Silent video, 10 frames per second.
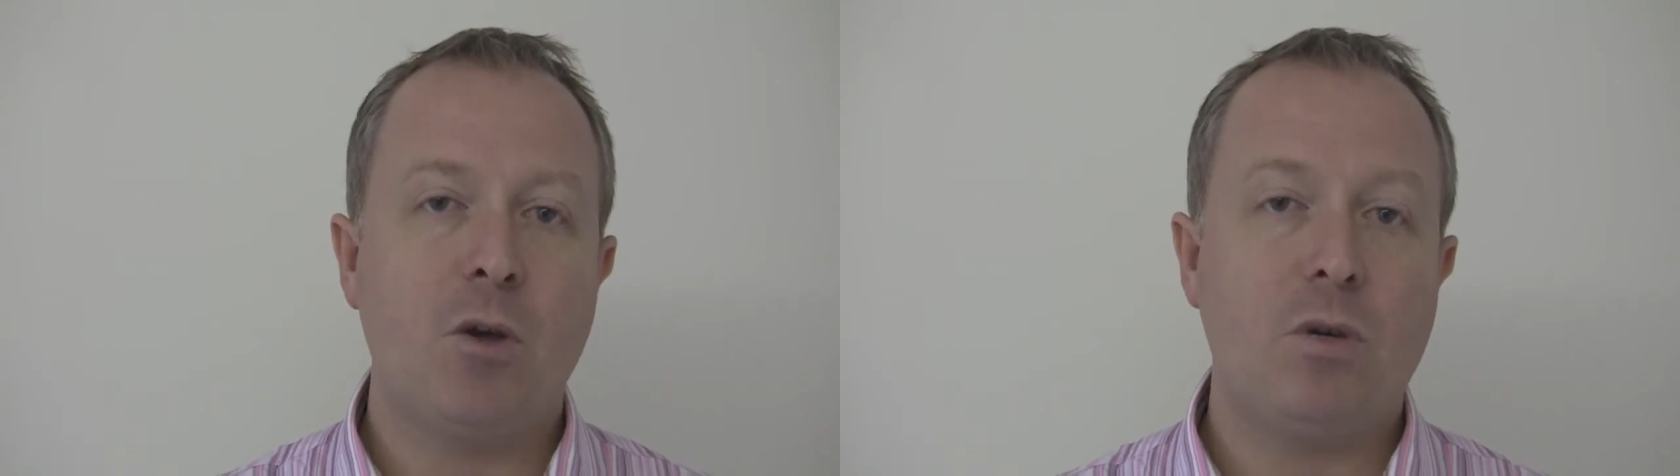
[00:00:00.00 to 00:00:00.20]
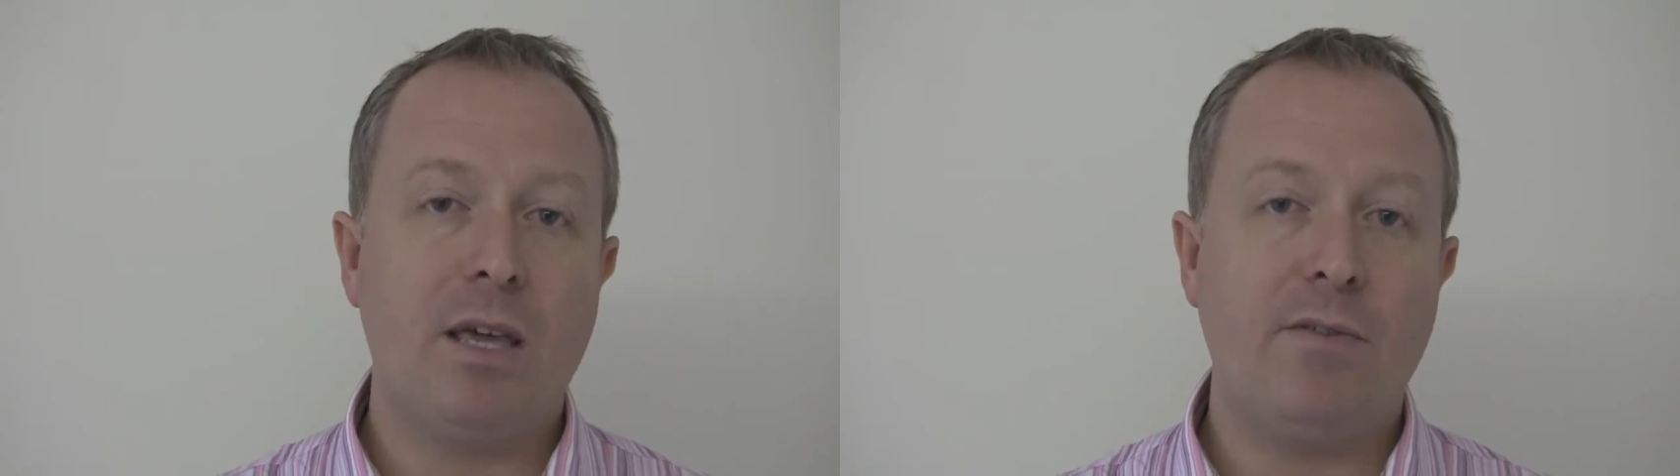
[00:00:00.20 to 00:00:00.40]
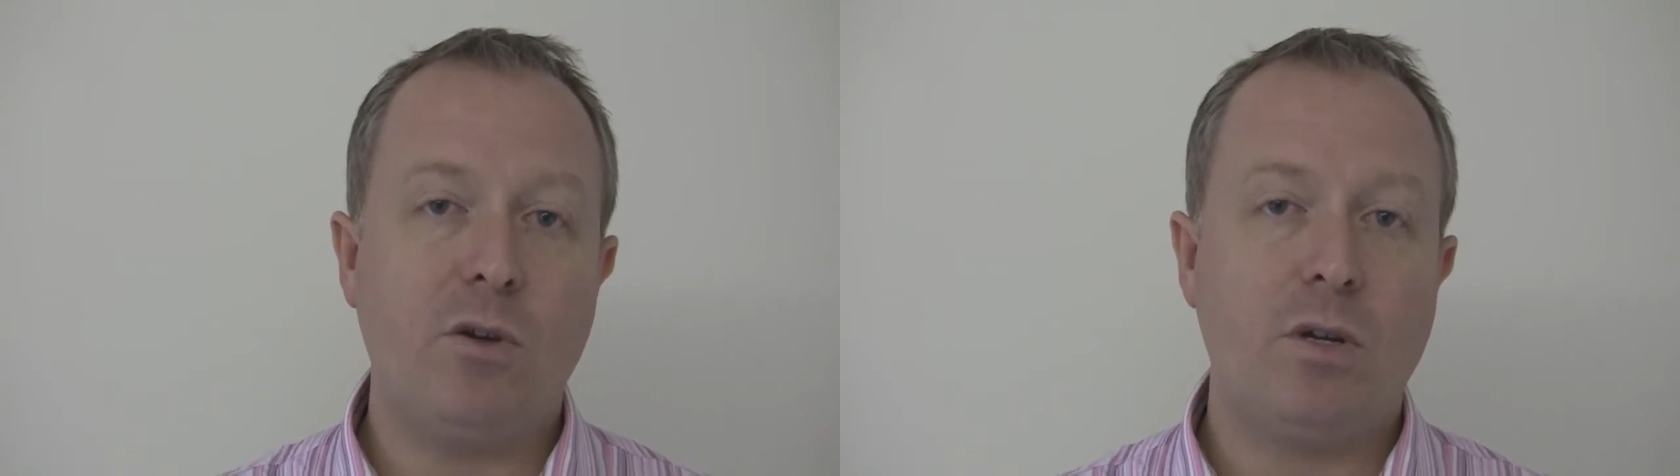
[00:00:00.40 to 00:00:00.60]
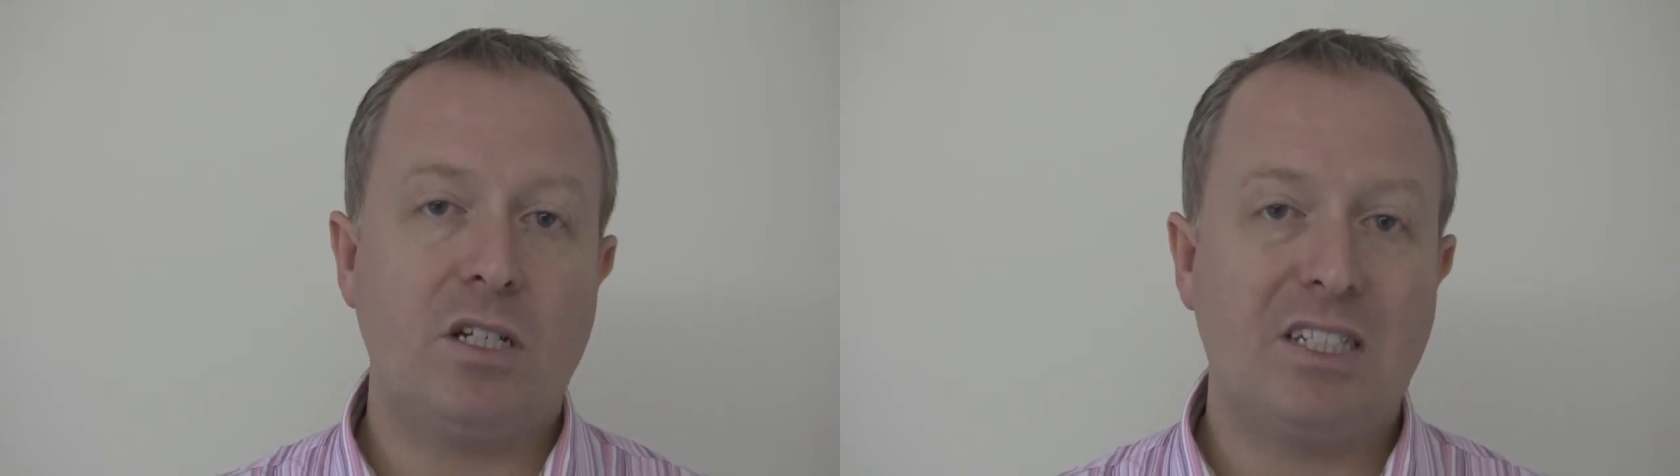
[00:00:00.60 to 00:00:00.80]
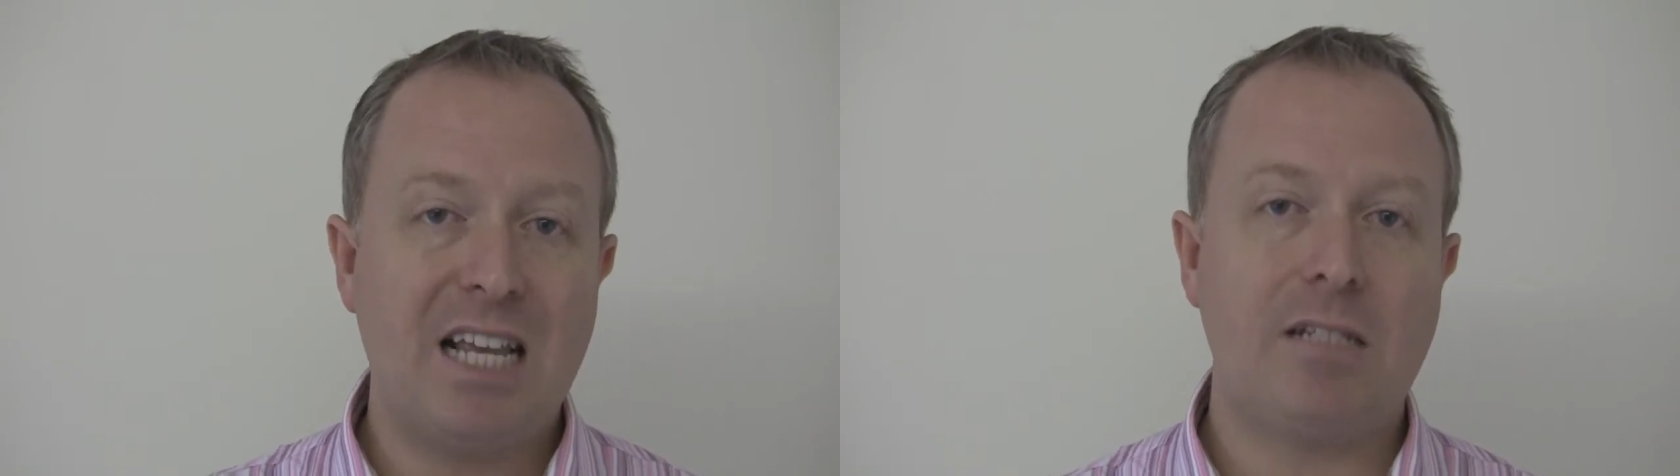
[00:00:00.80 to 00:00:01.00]
who give you an
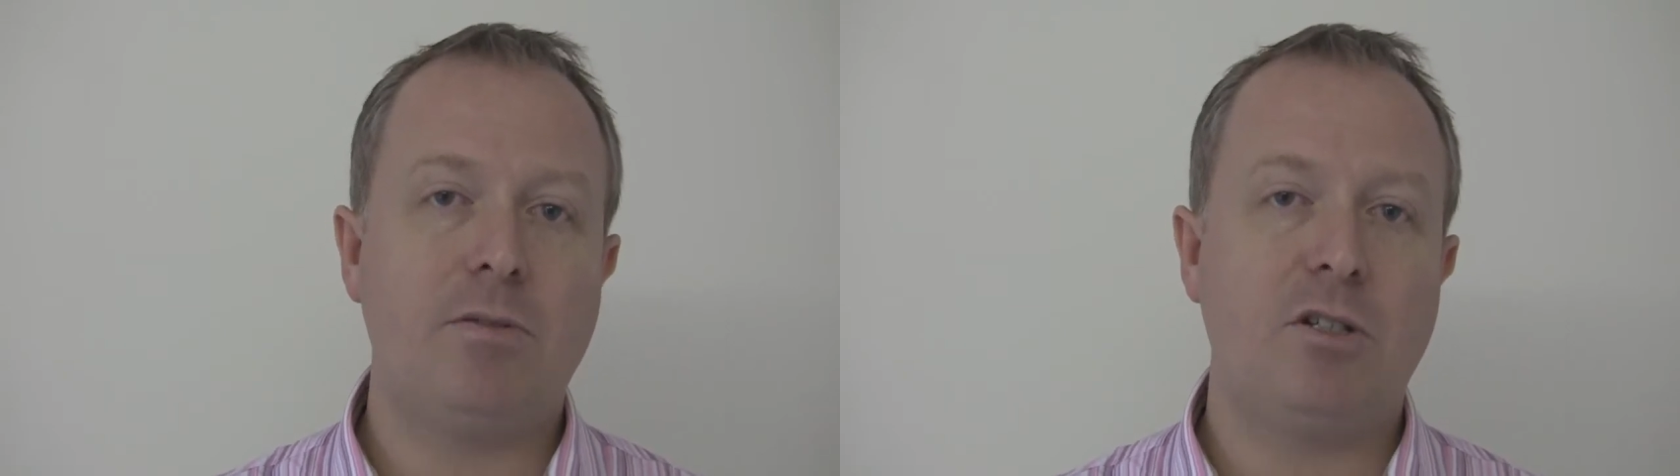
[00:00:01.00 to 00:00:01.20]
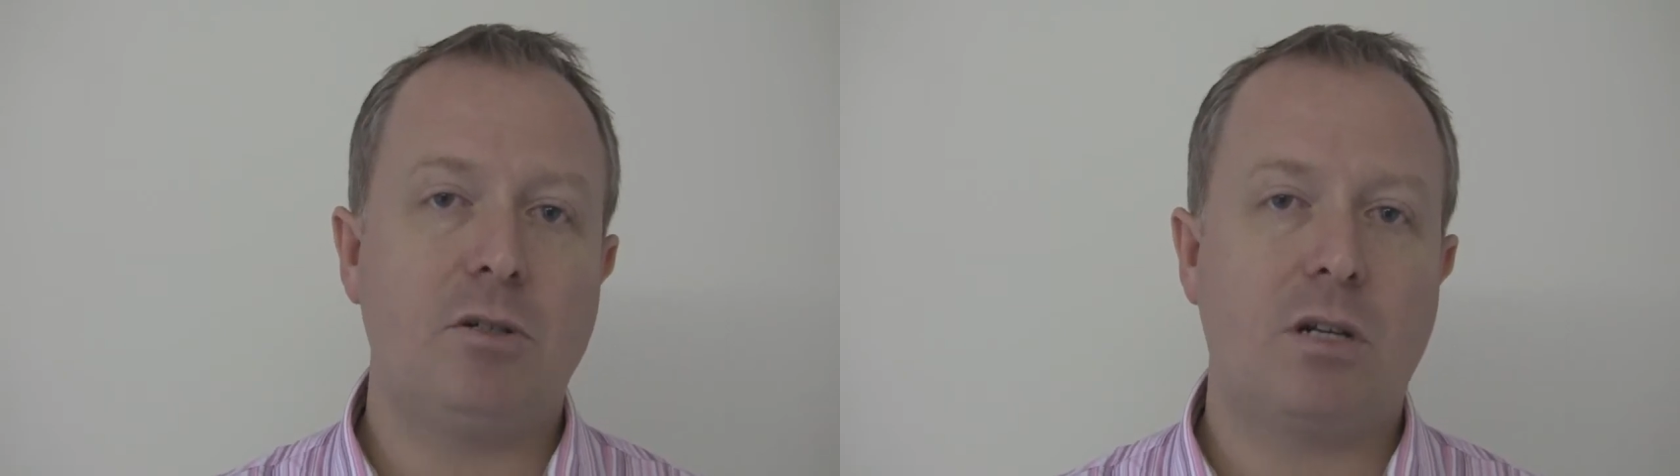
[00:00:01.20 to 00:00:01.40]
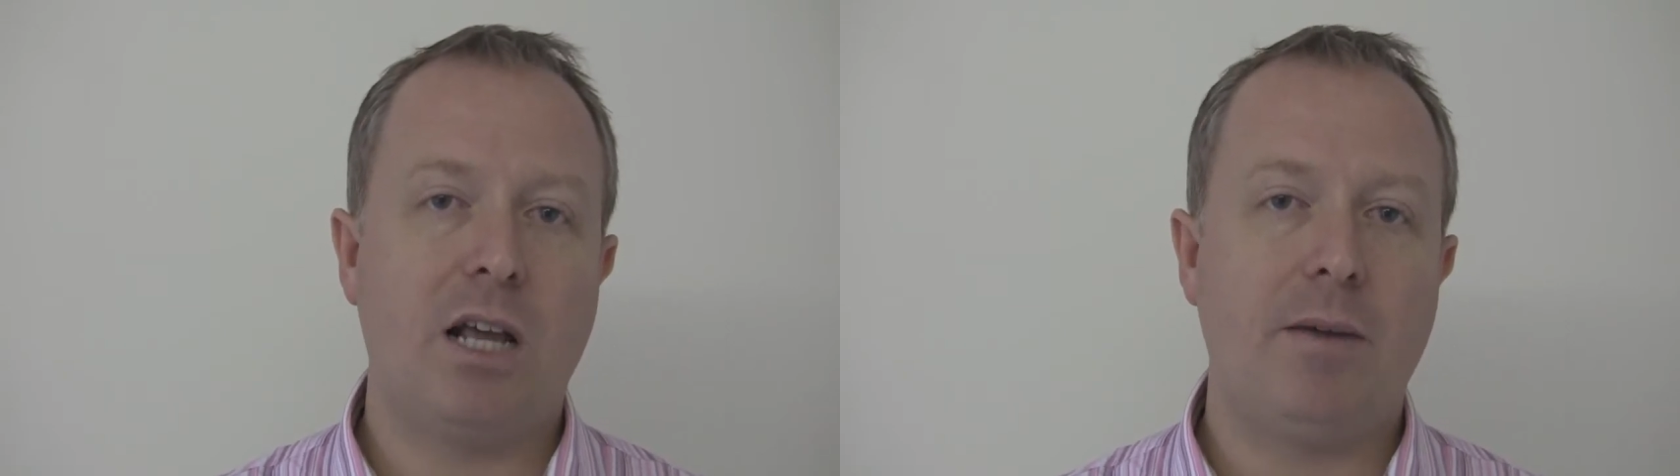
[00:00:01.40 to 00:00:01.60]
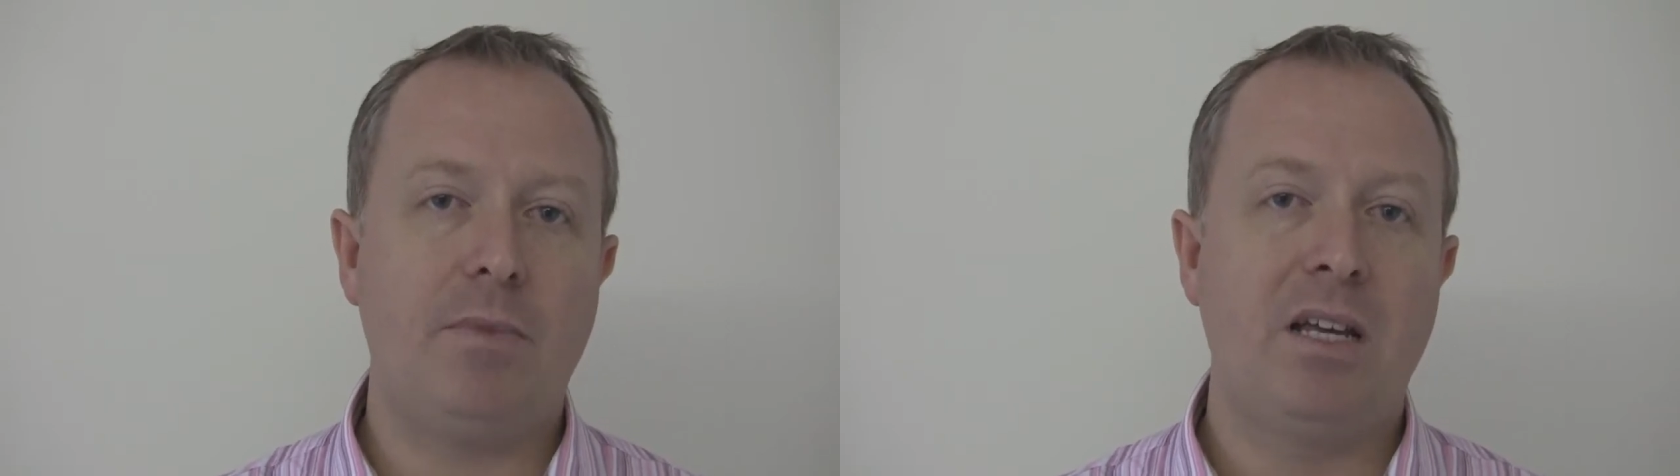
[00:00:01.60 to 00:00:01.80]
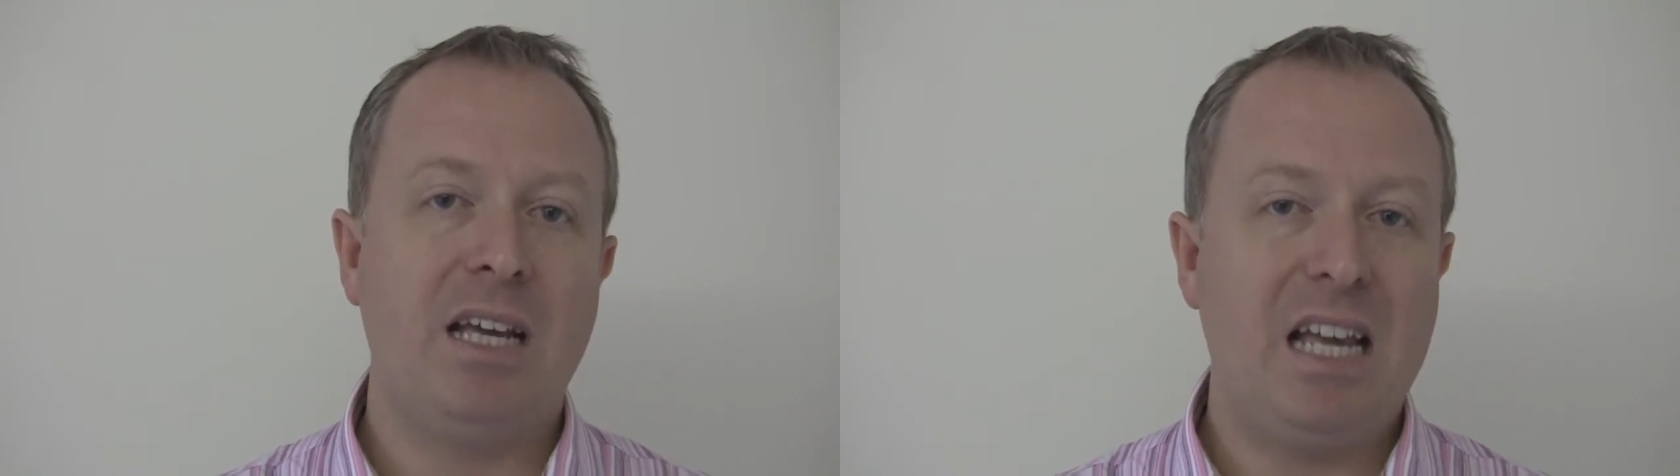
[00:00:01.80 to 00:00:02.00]
assessment of your claim